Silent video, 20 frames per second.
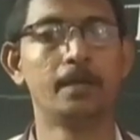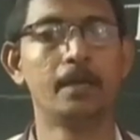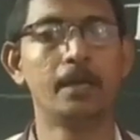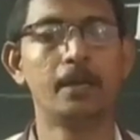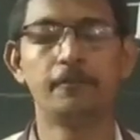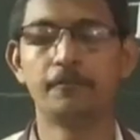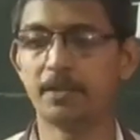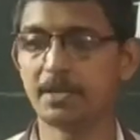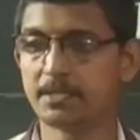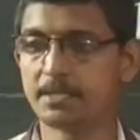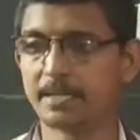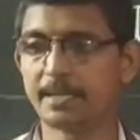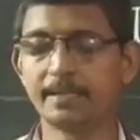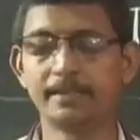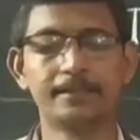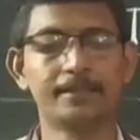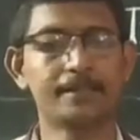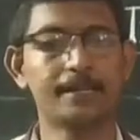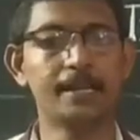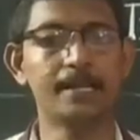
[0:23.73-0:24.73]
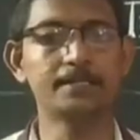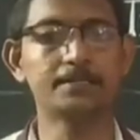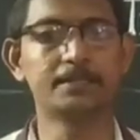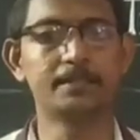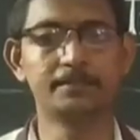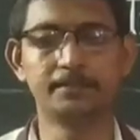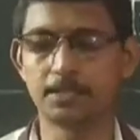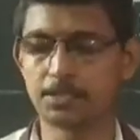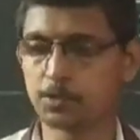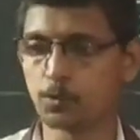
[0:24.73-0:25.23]
We are taking the class,
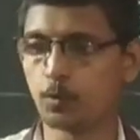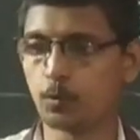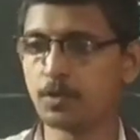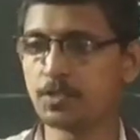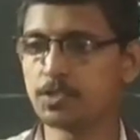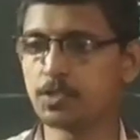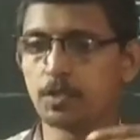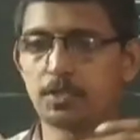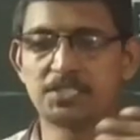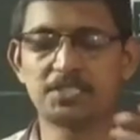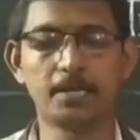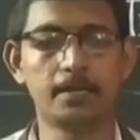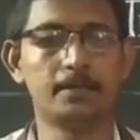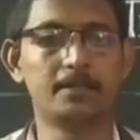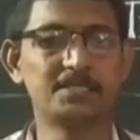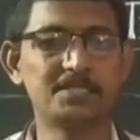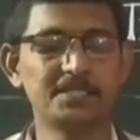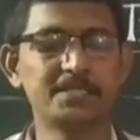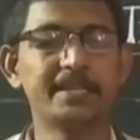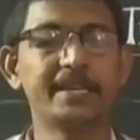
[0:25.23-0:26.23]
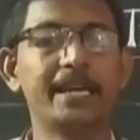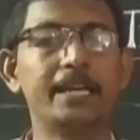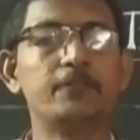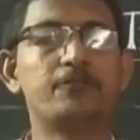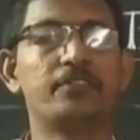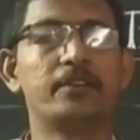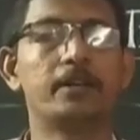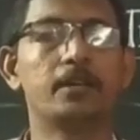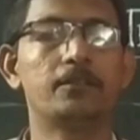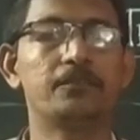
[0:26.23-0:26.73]
the students are sitting in
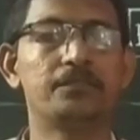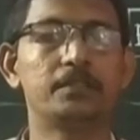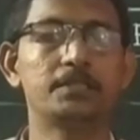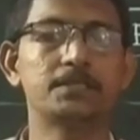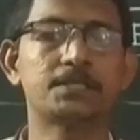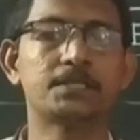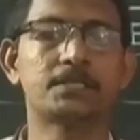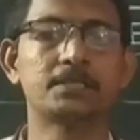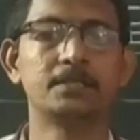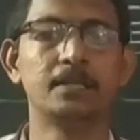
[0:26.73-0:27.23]
front of us.